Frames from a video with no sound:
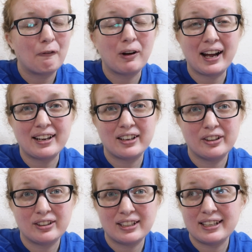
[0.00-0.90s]
what I
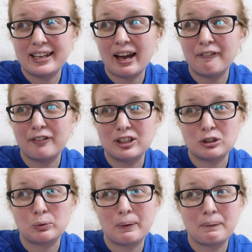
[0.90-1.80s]
could get for a
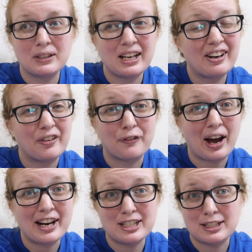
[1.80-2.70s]
sweet potato if
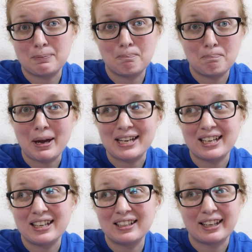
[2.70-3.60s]
I just bake
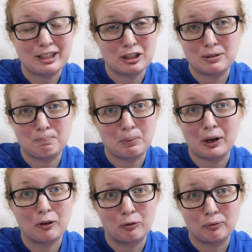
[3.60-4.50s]
it. Like, just
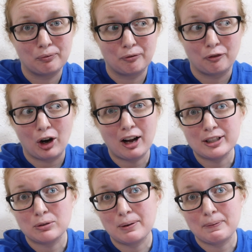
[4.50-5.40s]
put a raw
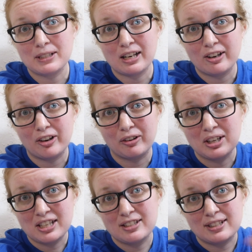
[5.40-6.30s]
sweet potato,
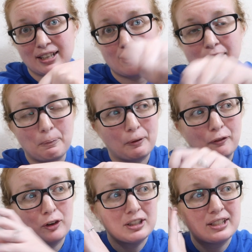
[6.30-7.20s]
stick a couple
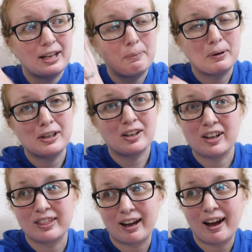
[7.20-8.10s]
forks in it, put it
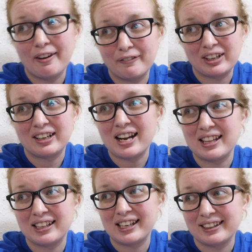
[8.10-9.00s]
in the oven,
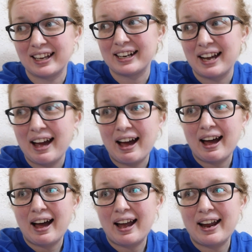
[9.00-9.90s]
and then like,
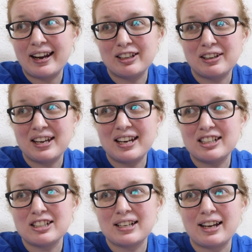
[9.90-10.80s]
and
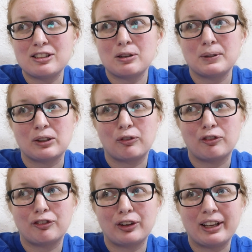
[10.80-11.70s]
it just has so much
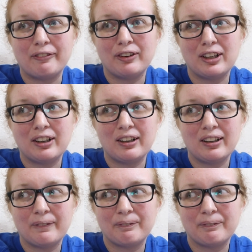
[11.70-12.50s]
flavor,